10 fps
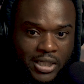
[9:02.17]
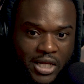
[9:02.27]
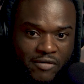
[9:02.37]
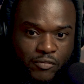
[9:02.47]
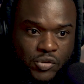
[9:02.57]

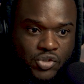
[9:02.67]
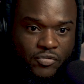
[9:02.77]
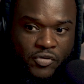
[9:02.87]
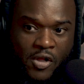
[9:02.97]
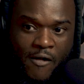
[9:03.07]
levels
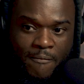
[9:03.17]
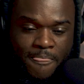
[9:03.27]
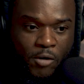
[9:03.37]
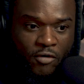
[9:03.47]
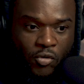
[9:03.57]

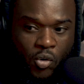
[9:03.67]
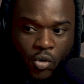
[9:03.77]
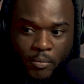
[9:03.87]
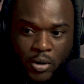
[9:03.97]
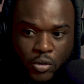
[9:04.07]
of
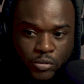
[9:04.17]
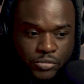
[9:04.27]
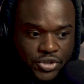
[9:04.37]
hormones